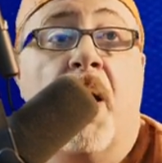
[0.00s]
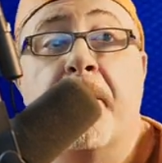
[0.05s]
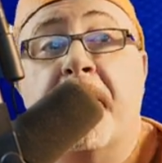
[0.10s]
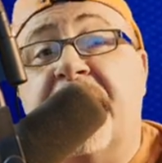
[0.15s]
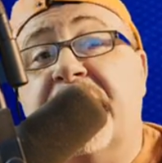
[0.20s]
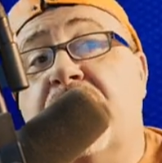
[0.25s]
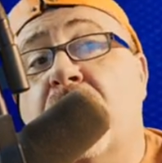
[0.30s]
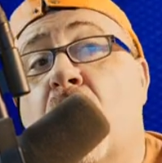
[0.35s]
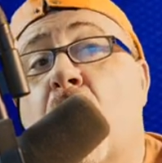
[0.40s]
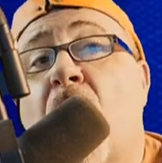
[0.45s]

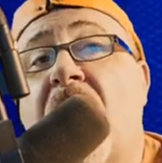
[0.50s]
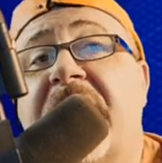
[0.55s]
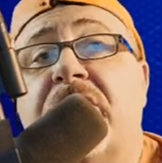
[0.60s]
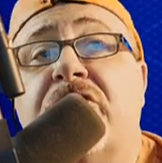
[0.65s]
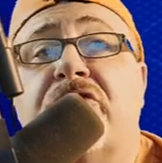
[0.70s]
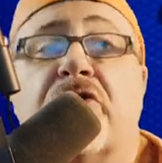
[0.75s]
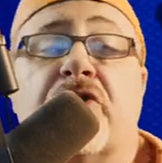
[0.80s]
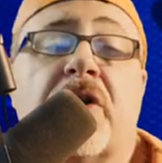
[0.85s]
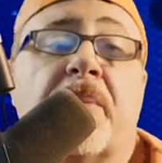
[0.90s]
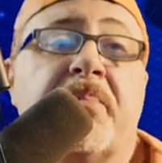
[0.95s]
But you want to
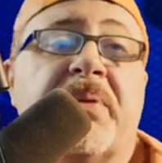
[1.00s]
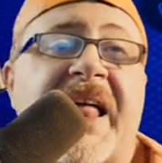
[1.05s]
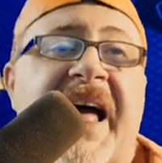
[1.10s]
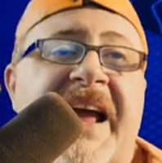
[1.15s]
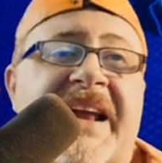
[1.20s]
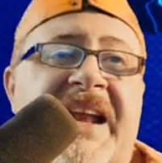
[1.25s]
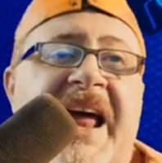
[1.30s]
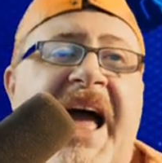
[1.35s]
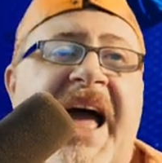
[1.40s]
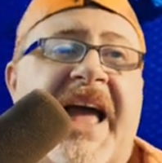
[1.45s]
turn a
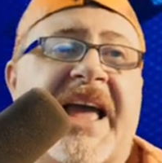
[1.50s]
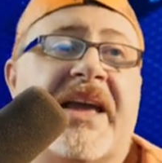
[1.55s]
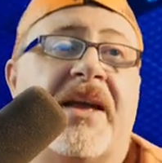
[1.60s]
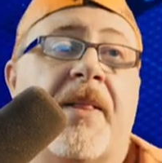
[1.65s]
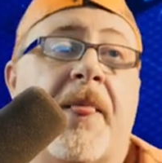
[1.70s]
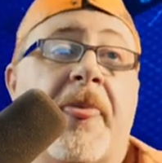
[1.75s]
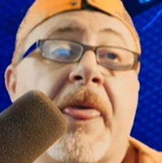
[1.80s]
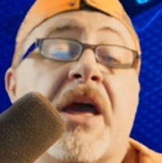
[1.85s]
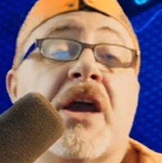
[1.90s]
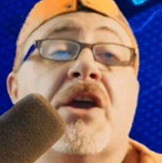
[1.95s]
blind eye.
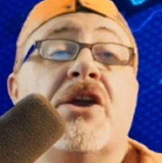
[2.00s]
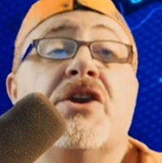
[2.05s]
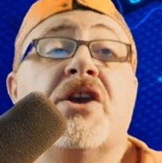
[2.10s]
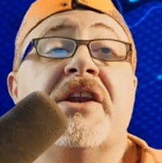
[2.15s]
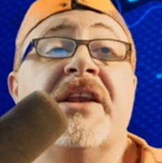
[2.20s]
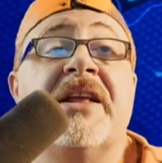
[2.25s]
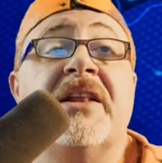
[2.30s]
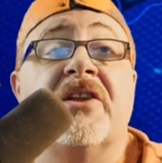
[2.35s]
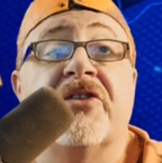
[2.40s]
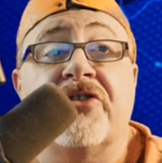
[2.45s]
You
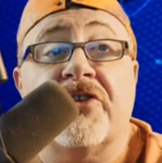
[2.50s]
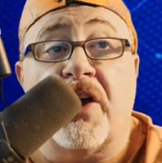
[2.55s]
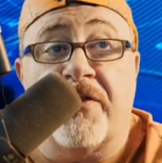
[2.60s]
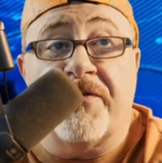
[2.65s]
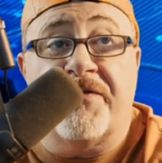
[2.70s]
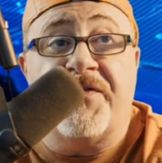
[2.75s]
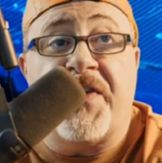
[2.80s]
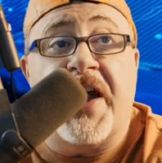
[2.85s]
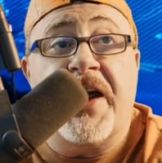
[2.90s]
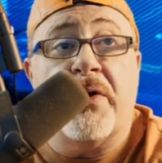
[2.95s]
need to
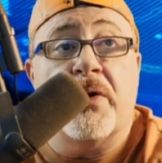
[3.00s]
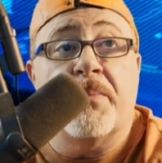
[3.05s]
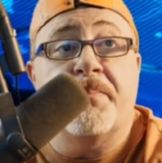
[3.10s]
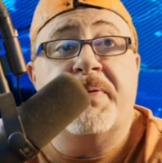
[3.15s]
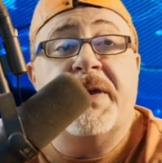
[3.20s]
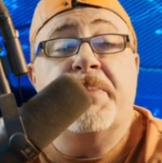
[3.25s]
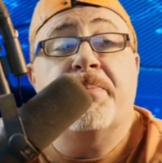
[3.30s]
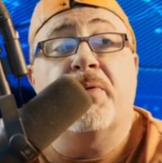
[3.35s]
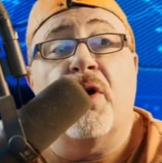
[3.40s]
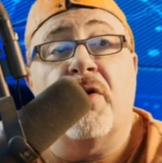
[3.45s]
start firing
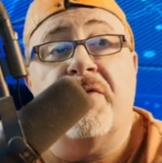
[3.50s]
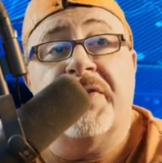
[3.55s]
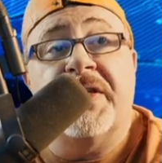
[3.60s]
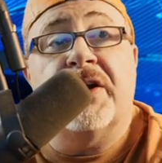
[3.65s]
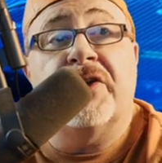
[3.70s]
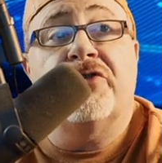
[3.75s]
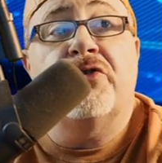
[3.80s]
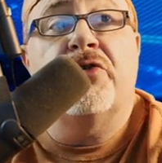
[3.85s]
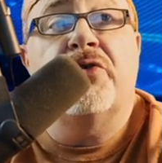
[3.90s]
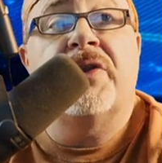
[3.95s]
people over
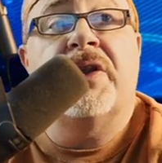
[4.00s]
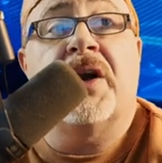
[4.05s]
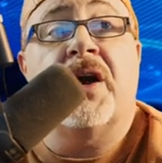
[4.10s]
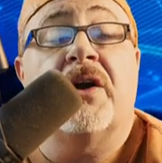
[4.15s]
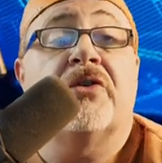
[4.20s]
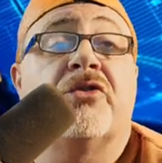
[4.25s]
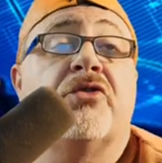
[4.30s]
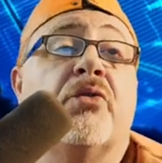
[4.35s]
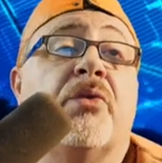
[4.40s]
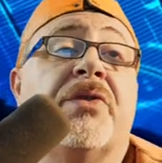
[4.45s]
there, too, that
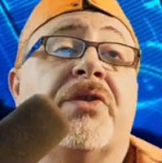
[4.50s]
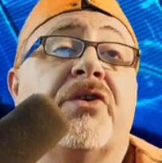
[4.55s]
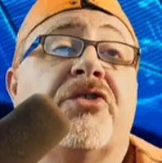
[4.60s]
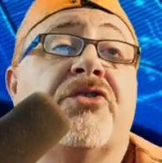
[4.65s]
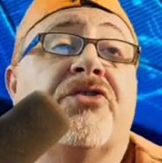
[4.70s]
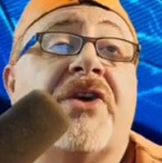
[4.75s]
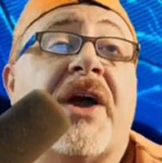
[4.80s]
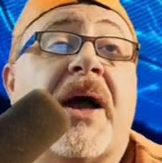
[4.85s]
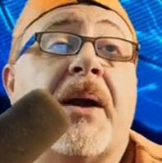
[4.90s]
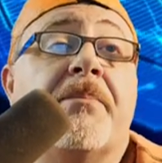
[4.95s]
aren't doing their
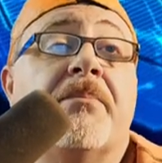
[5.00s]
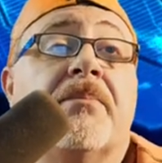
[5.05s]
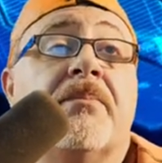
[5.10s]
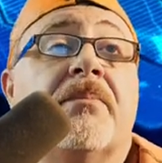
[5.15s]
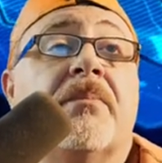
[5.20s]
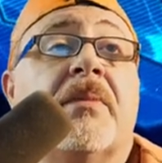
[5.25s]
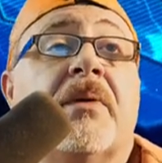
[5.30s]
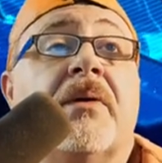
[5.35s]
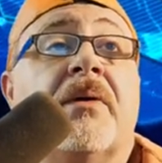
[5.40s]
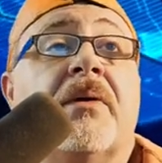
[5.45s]
job.
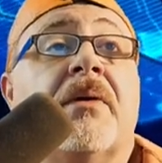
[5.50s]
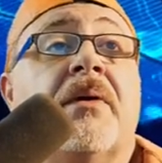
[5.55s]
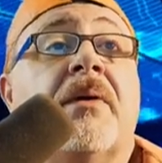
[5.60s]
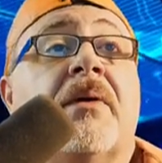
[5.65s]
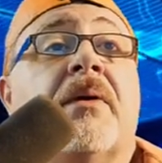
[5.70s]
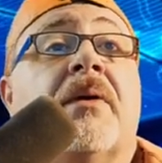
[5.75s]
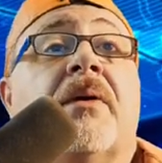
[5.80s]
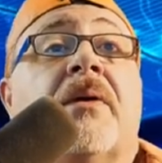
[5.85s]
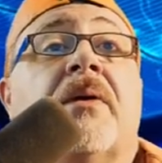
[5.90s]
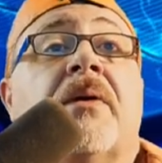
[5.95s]

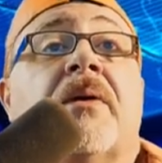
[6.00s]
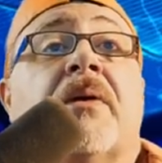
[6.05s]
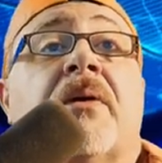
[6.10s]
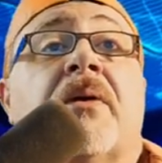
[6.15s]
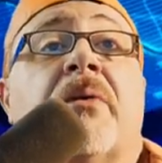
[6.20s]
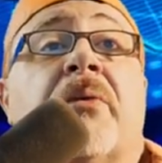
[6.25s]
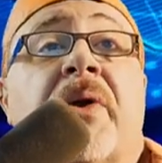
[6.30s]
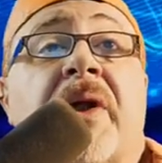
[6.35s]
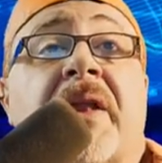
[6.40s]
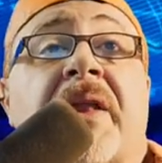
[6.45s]

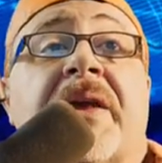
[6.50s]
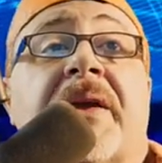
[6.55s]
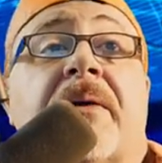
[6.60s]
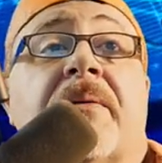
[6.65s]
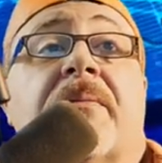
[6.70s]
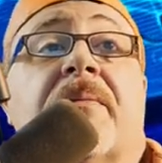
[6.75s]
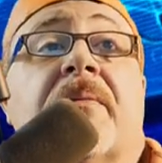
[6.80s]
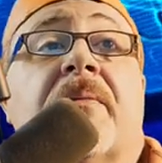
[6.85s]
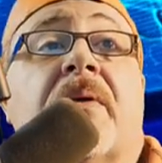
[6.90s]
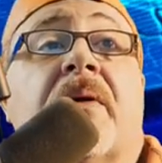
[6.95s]

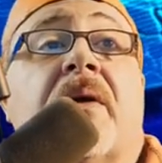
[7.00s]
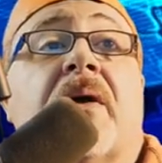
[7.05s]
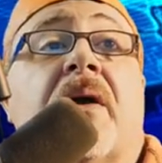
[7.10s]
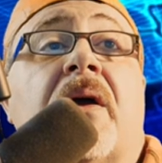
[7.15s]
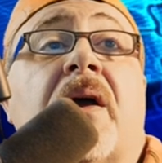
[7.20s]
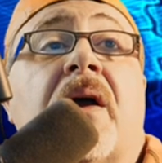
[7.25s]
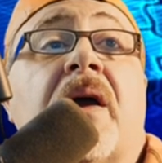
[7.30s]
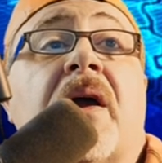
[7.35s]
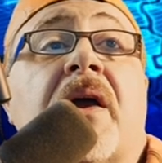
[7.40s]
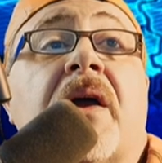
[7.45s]
Really.
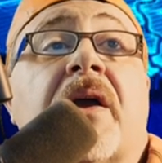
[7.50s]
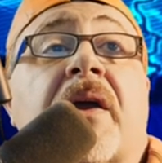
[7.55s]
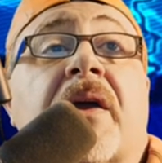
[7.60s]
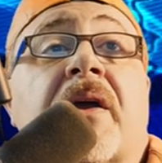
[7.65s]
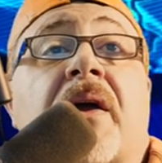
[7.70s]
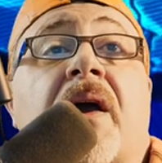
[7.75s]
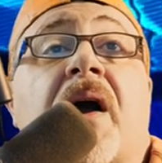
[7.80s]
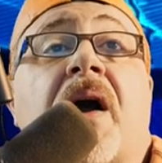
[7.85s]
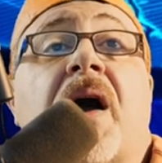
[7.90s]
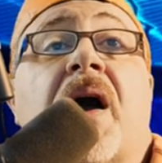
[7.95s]

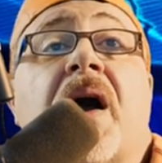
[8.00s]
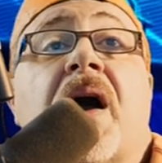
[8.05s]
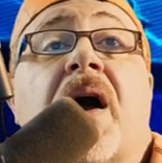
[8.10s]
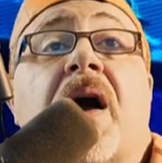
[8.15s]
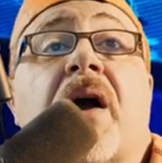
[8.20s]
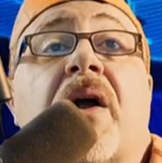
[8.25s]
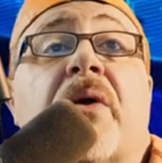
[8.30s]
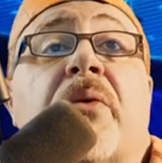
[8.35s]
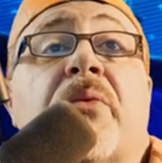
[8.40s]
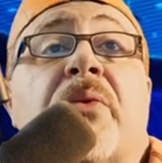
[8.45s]

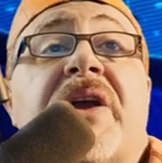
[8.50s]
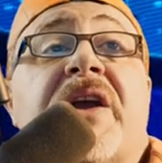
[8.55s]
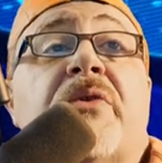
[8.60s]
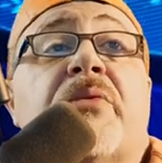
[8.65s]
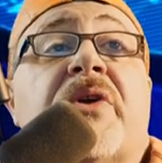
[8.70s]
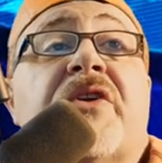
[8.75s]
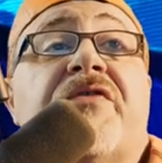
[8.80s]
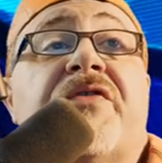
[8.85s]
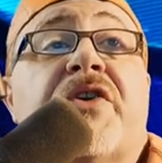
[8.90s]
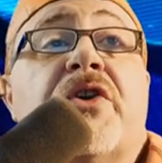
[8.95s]
Read
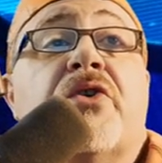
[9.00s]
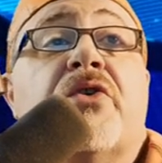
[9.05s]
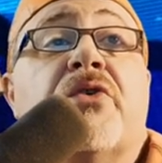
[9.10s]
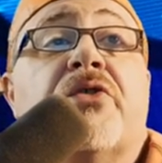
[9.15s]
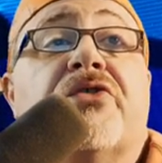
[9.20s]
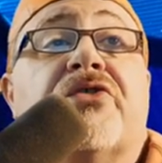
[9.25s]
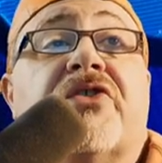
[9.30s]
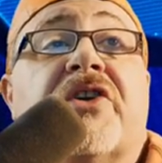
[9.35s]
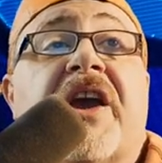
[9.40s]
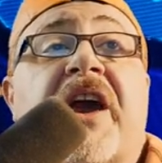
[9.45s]

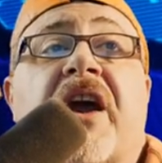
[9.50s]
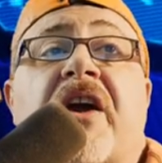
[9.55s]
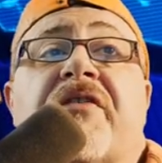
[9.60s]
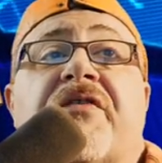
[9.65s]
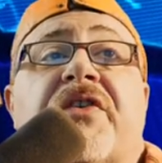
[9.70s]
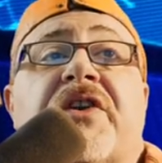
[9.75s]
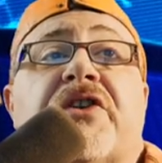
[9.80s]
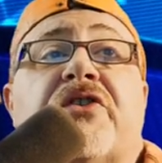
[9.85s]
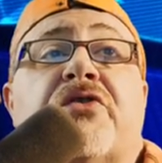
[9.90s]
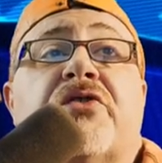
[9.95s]
reviews
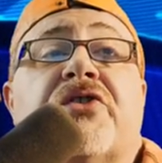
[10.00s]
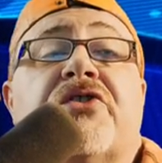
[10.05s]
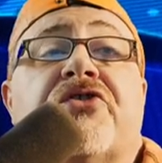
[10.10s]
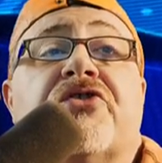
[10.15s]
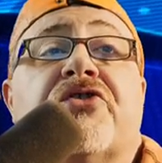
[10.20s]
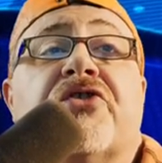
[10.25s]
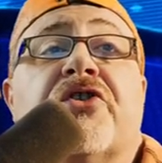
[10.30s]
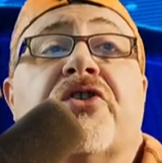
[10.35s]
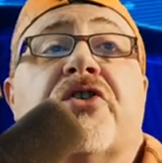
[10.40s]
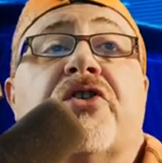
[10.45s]
carefully to
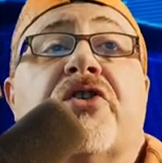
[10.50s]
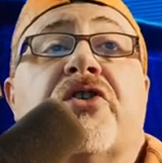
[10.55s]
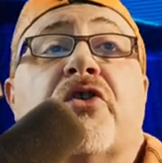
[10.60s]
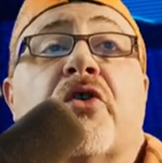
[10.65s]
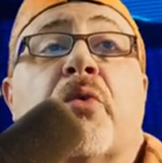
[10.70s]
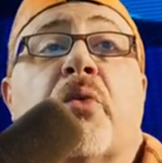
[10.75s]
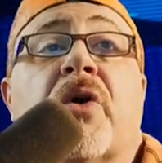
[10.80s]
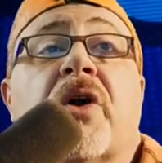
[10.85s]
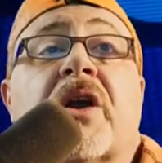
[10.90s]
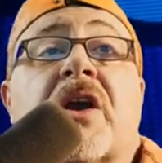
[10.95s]
ensure
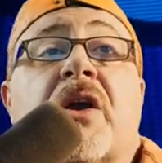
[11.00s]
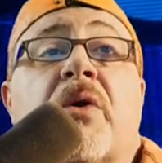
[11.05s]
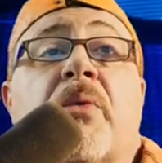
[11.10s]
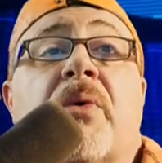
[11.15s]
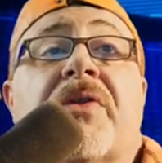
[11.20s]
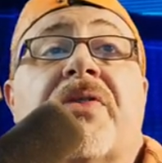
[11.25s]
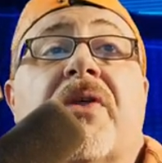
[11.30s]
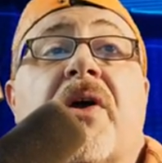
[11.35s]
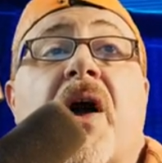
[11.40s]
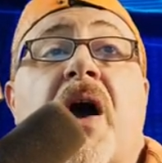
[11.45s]
you're working
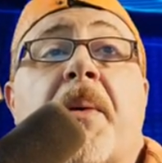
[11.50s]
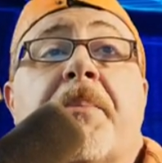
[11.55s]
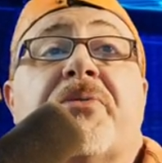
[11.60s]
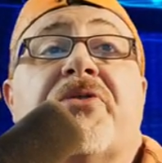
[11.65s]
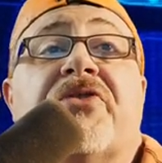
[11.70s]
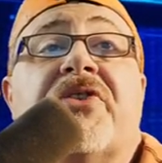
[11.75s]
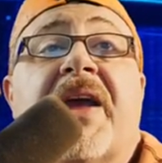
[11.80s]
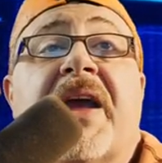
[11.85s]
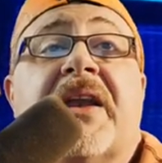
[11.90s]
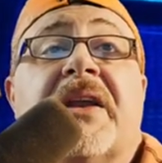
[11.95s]
with
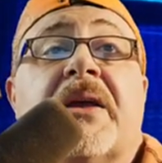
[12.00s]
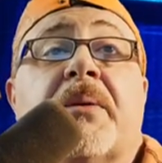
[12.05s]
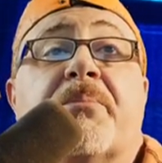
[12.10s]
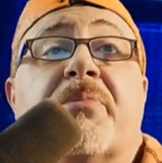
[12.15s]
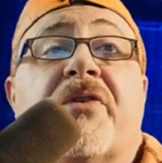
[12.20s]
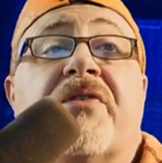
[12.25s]
upstanding